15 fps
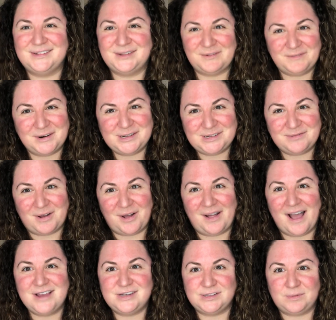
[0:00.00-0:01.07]
So first of all,
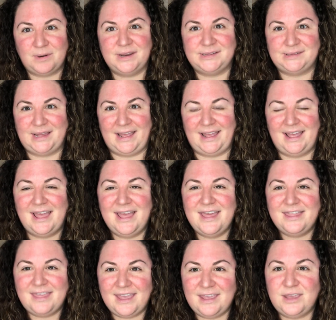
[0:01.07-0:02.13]
I just want to say
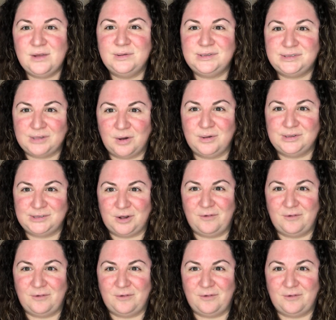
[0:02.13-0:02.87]
thank you so